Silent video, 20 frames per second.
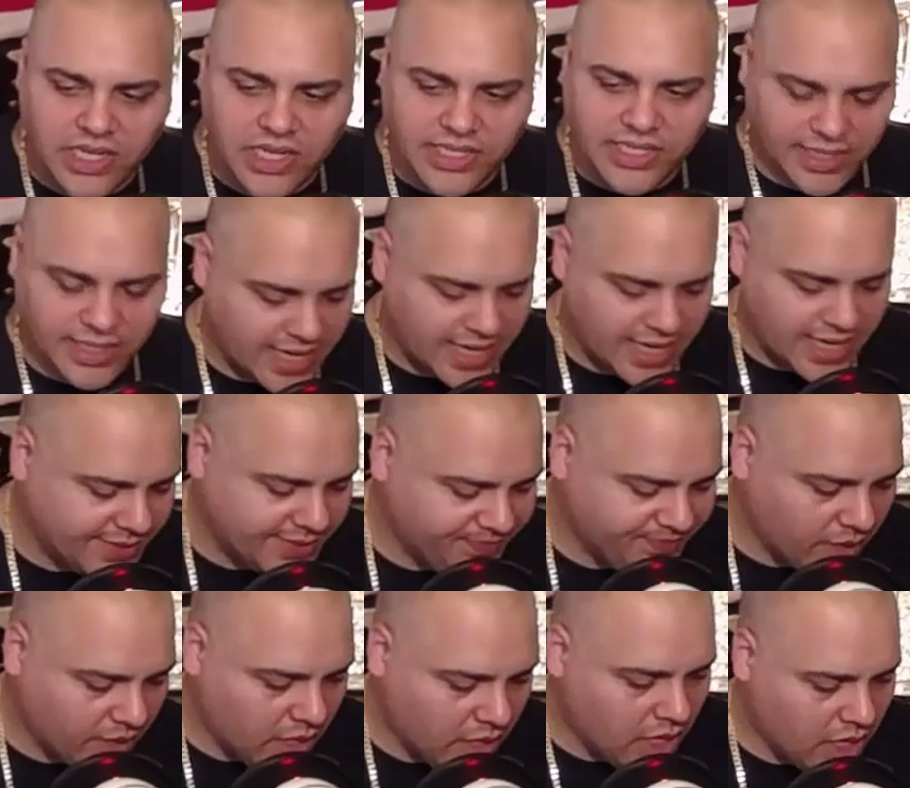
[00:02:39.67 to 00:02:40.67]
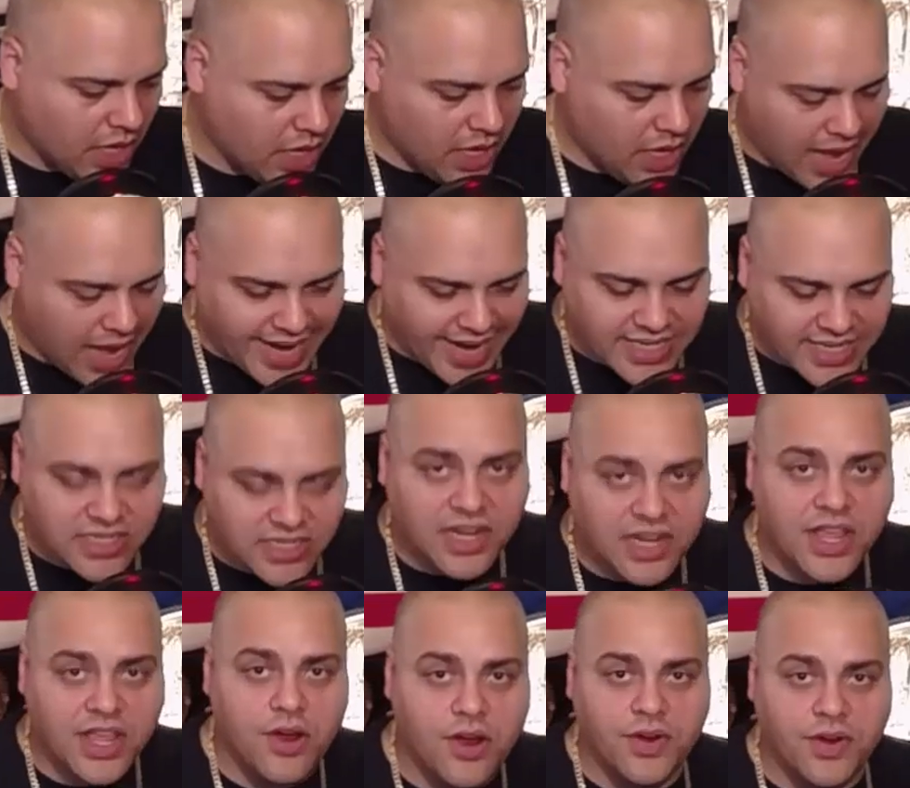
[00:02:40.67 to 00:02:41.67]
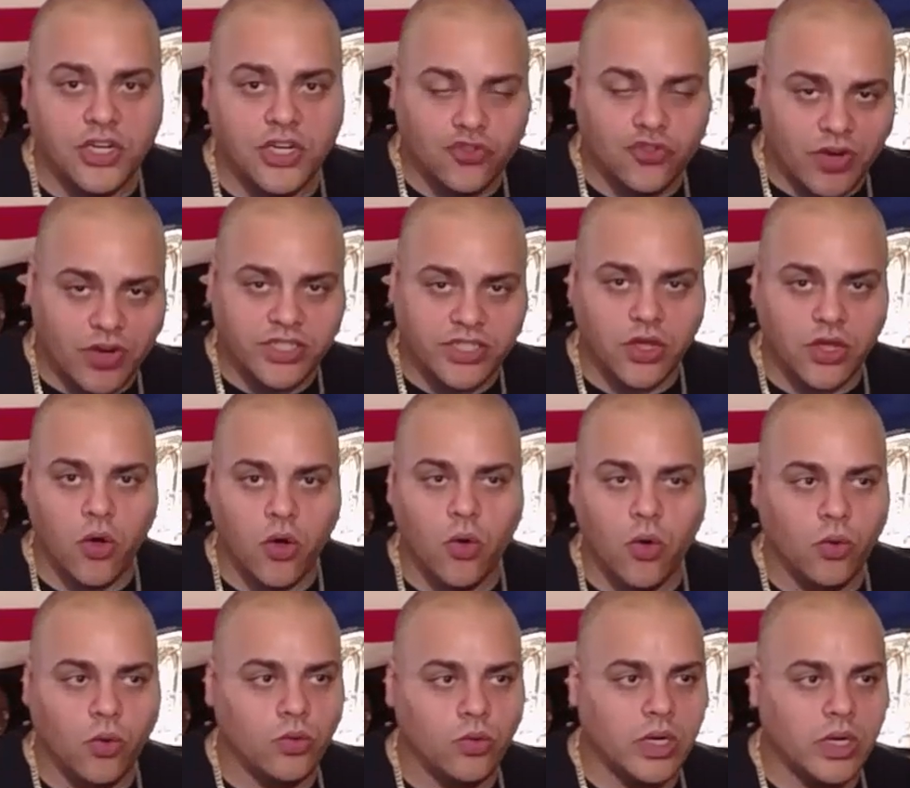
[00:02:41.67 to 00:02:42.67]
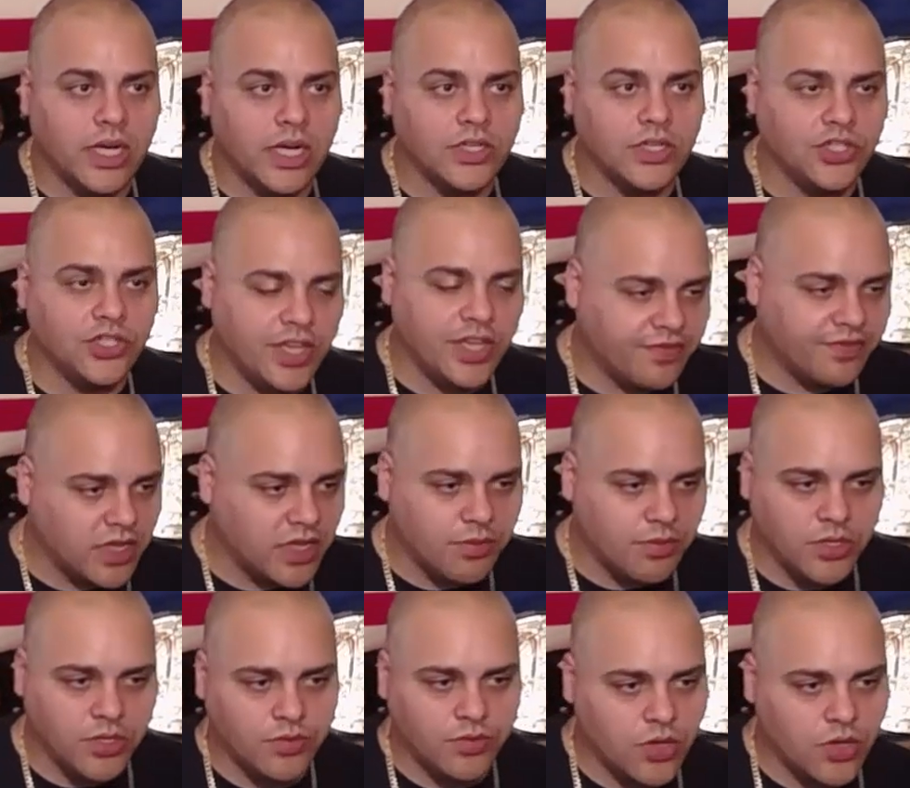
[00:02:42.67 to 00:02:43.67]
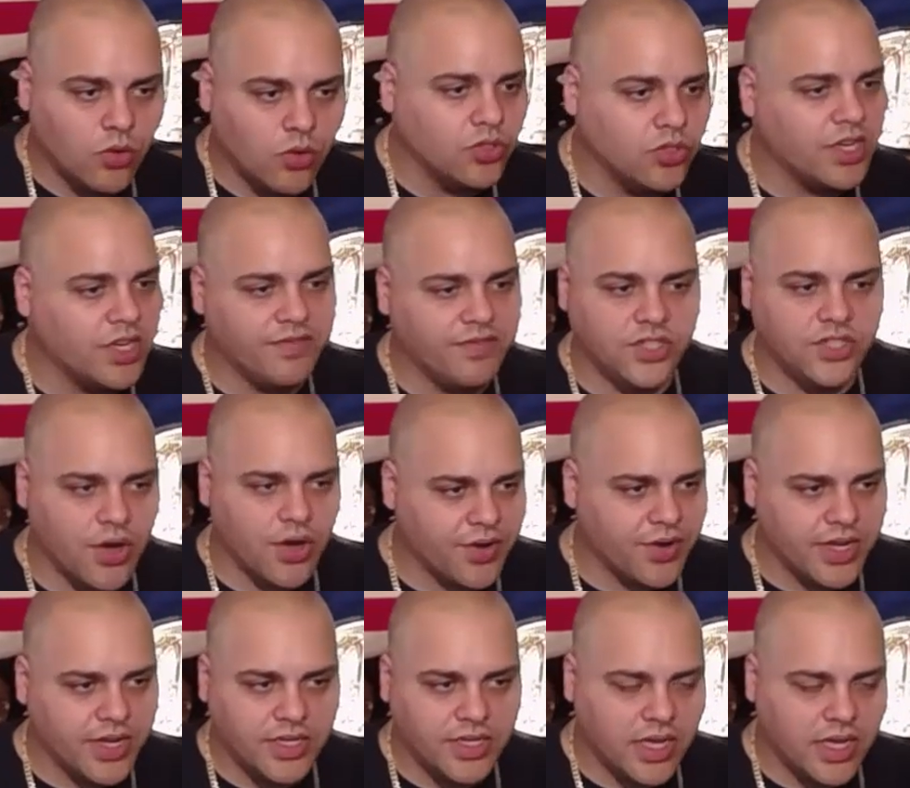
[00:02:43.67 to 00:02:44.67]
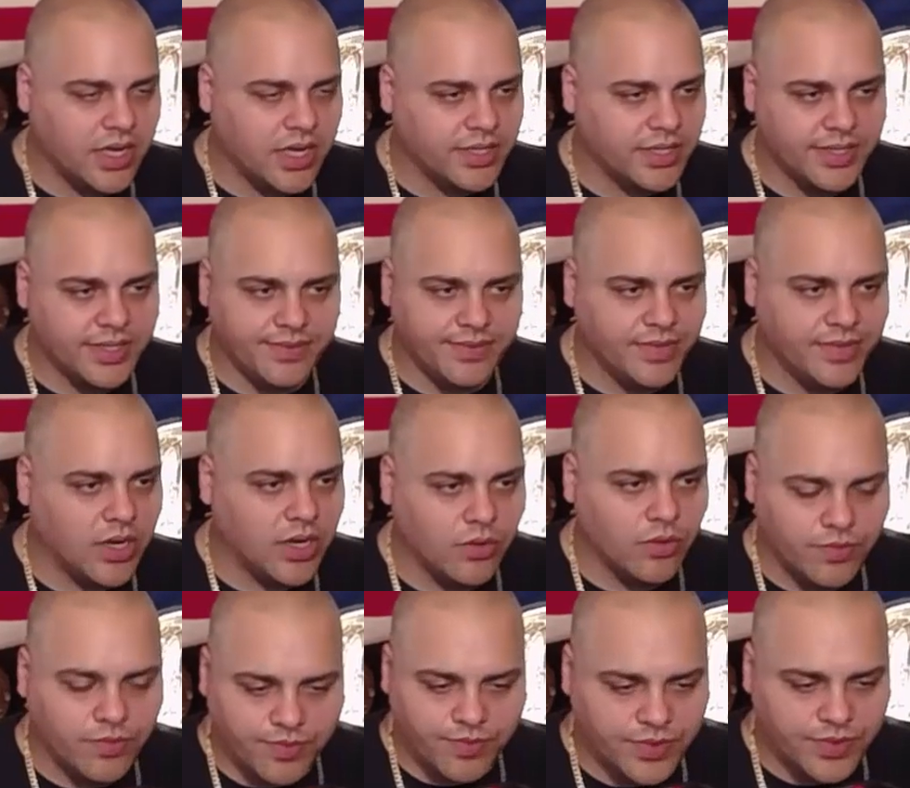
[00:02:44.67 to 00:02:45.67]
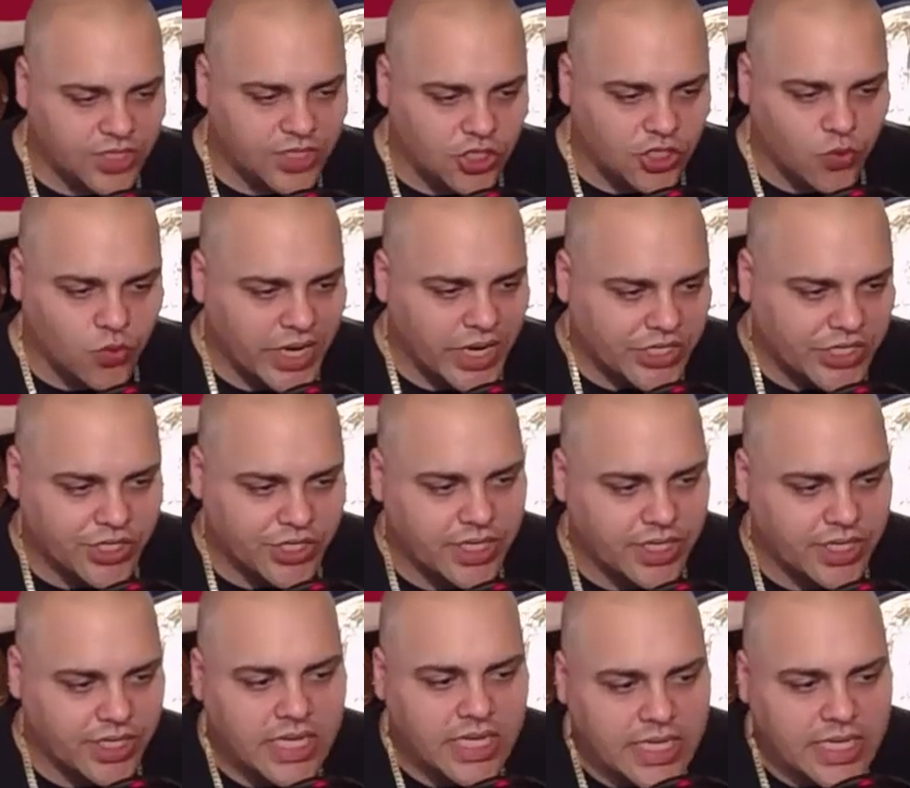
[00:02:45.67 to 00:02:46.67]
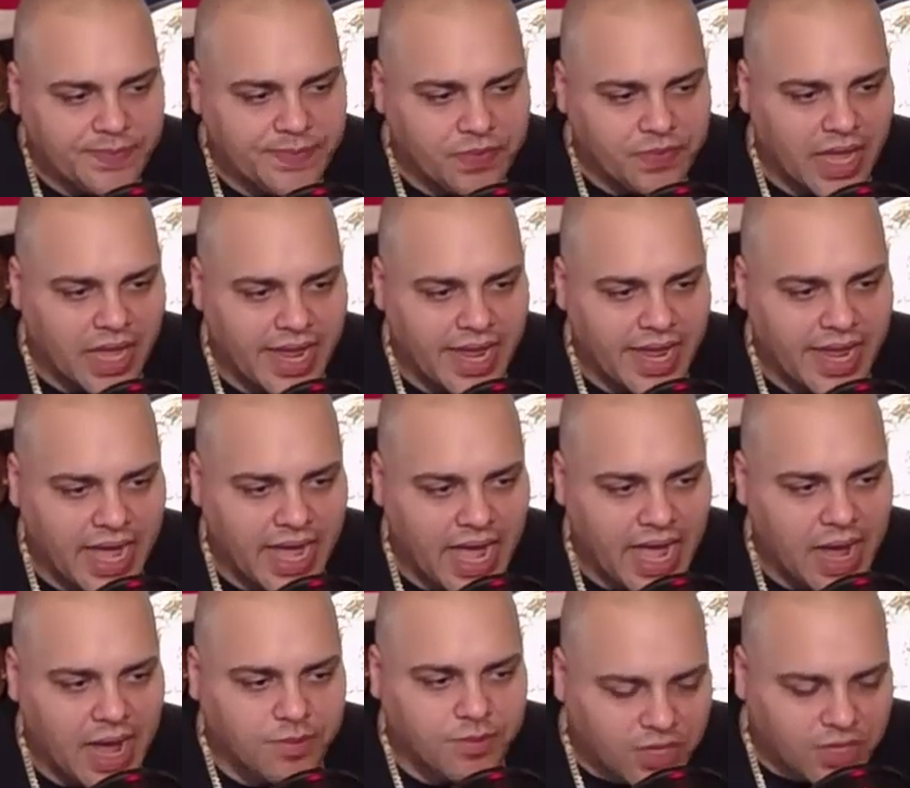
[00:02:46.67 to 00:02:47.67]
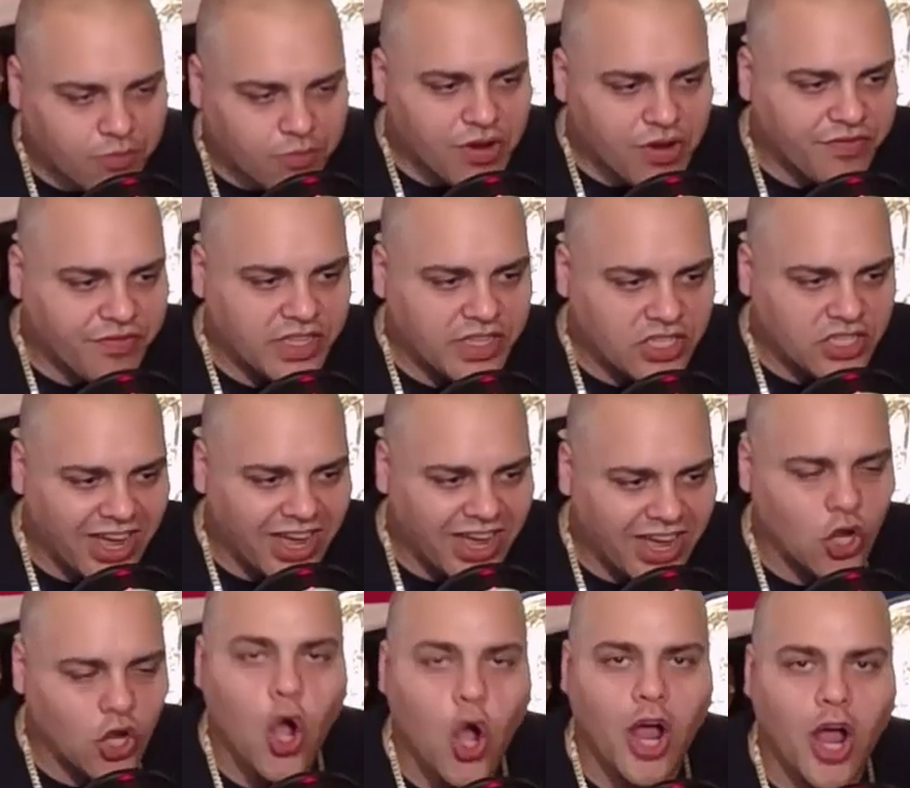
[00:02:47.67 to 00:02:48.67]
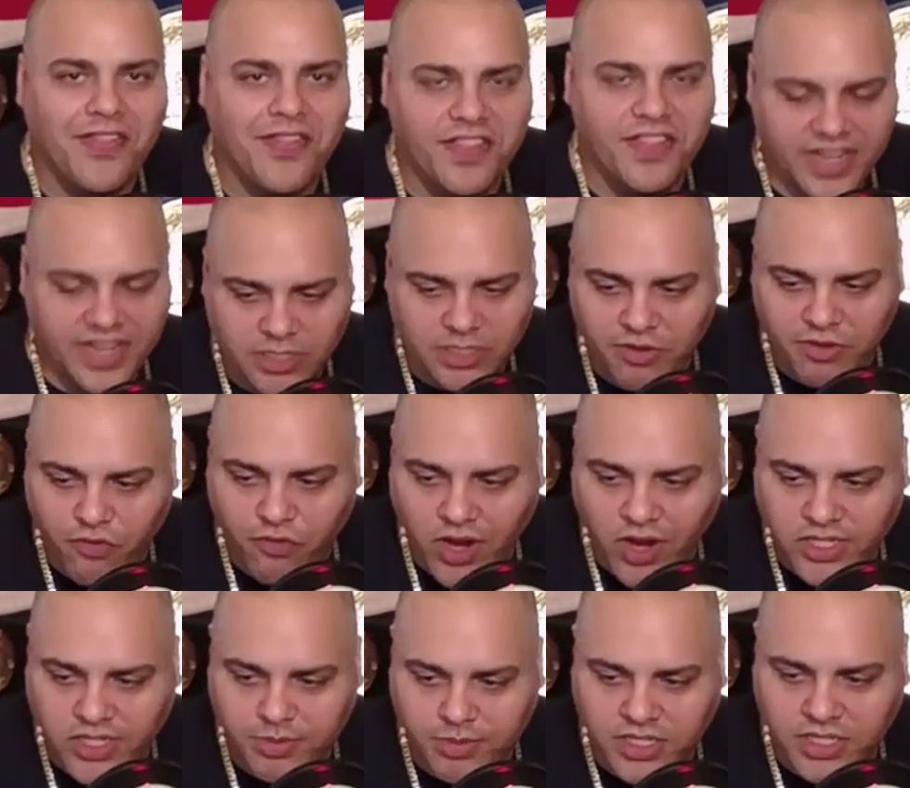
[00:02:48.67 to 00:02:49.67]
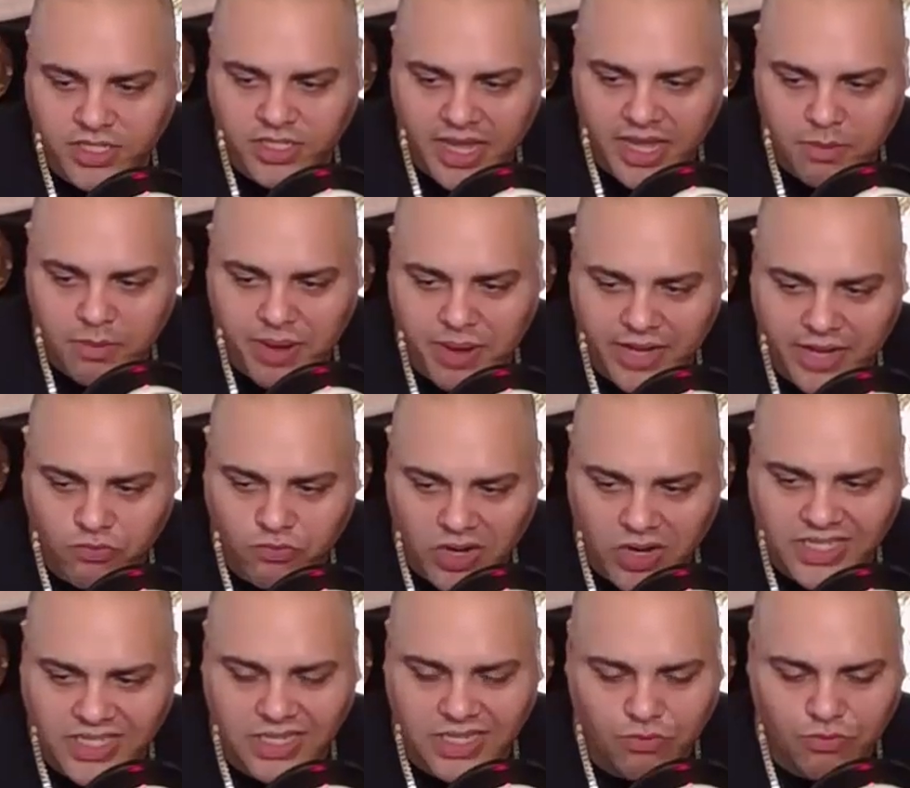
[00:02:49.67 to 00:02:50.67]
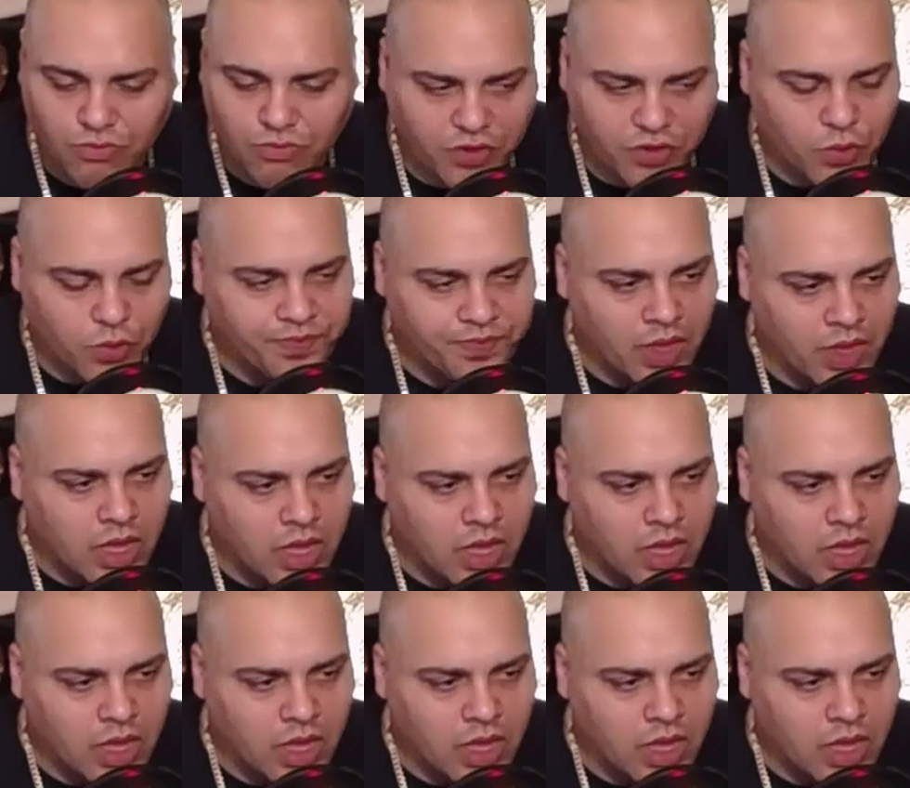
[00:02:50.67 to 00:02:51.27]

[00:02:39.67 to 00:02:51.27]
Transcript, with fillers: Listen, guys, I could sit here and address the whole uh, G F W, the whole Jeff Jarrett, uh, you know, situation. And I'm going to briefly touch on this before I jump into my Impact Wrestling review.